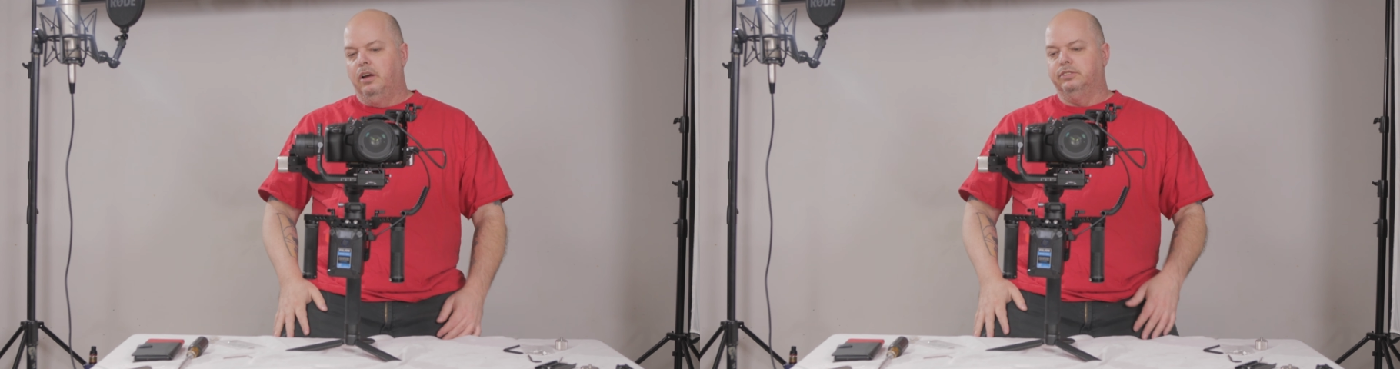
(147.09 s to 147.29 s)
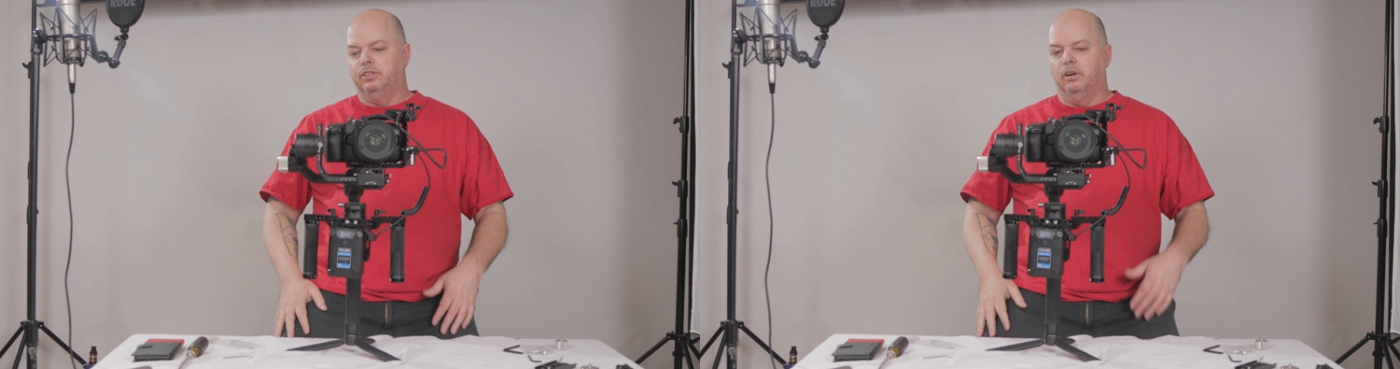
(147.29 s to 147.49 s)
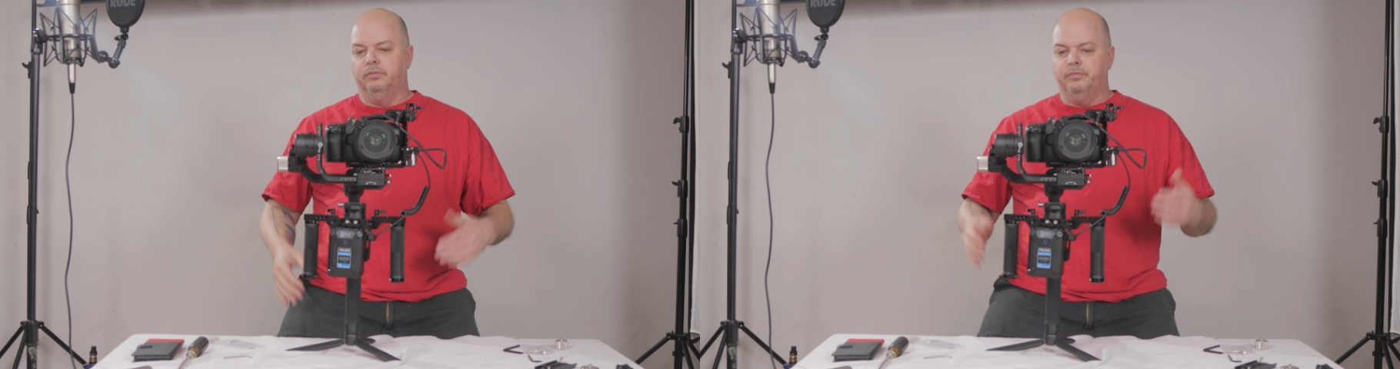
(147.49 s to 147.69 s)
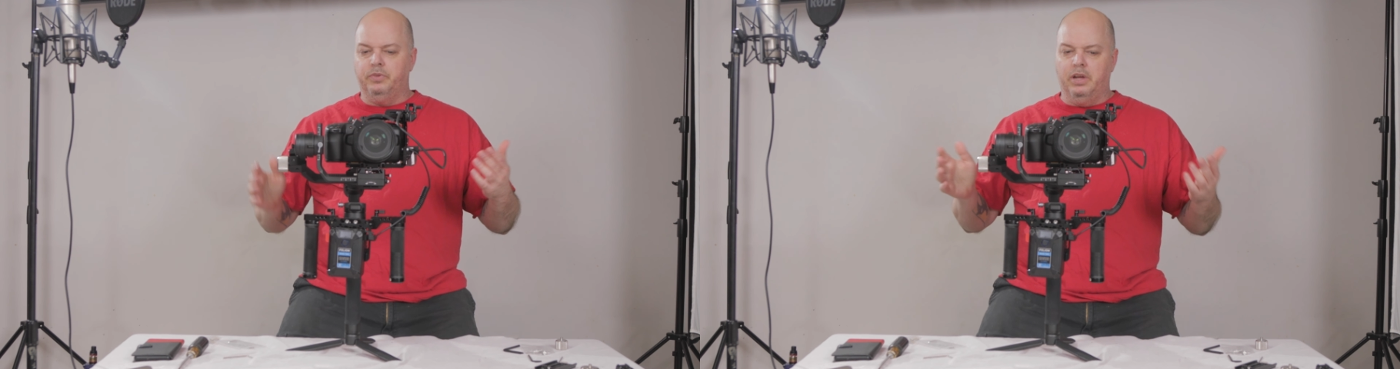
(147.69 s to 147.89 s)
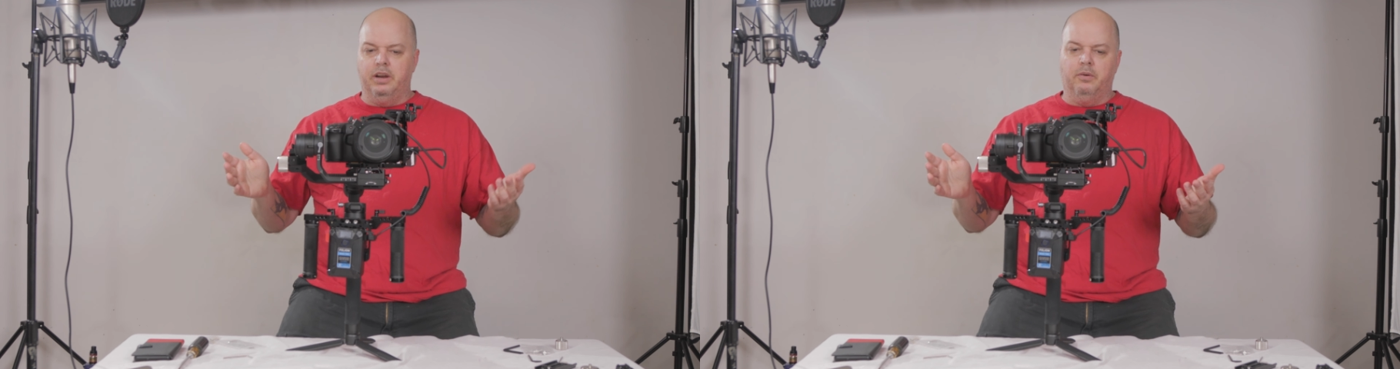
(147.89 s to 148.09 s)
So
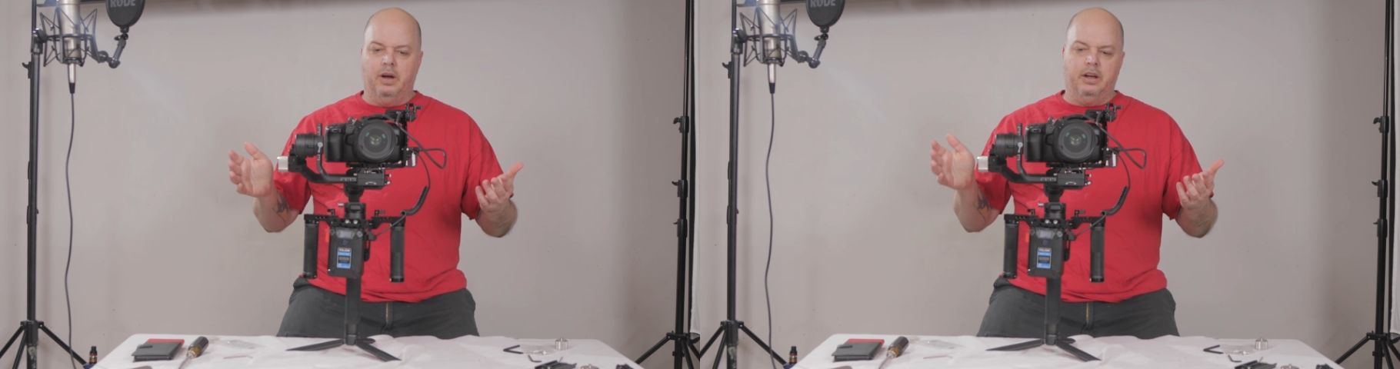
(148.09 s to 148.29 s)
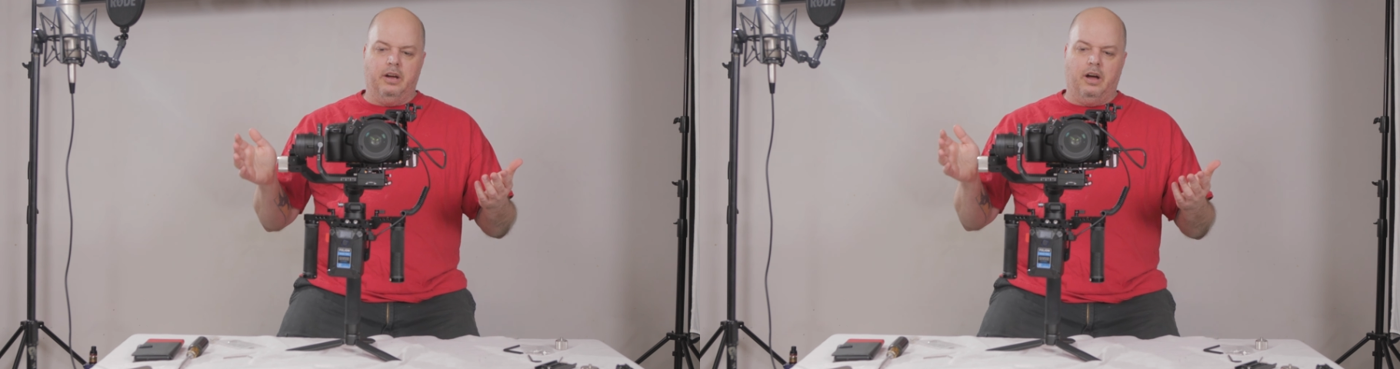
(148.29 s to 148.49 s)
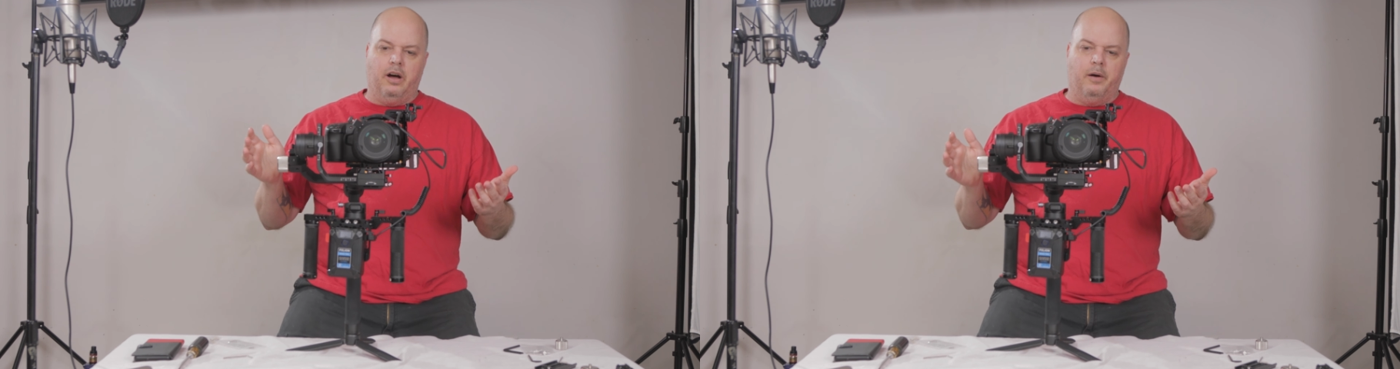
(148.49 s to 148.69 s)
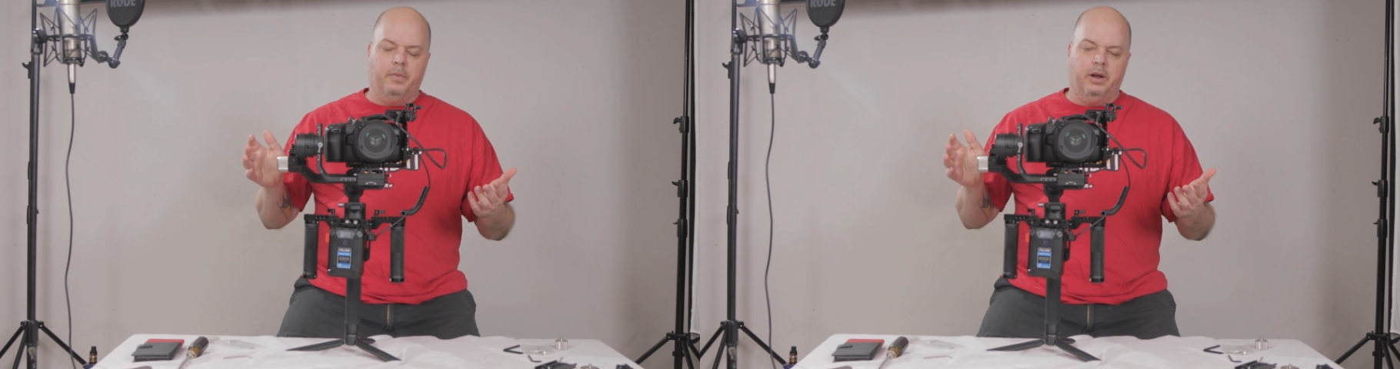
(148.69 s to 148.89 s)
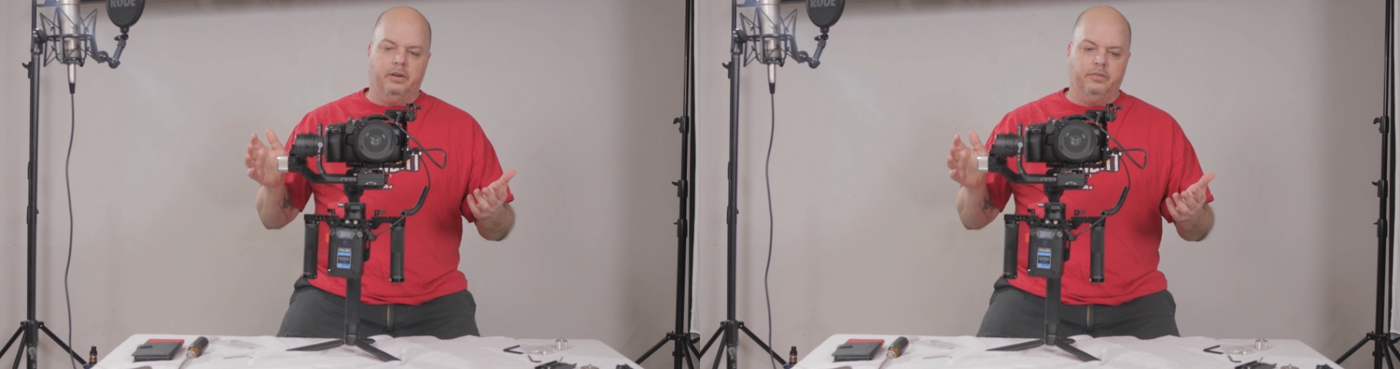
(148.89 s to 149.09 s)
anyway,
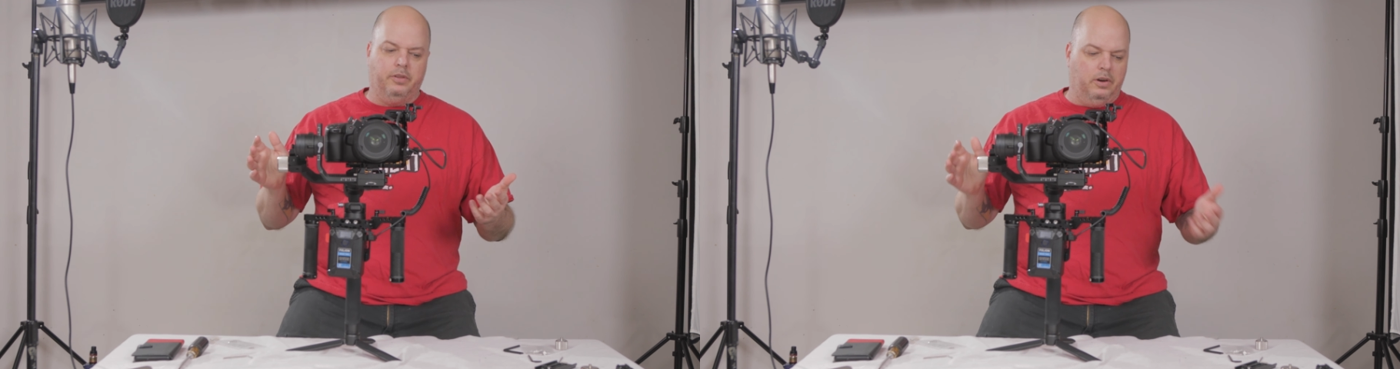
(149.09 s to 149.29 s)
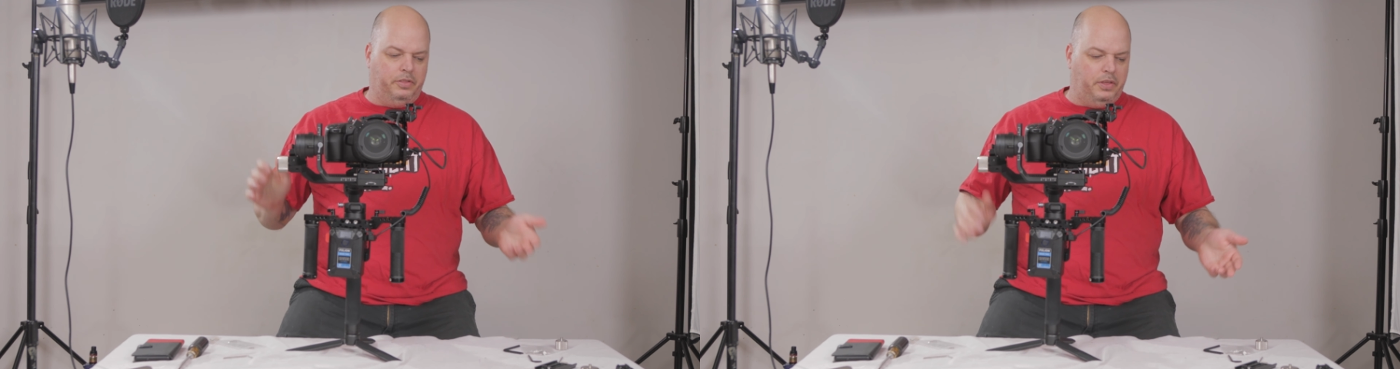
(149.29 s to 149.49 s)
the only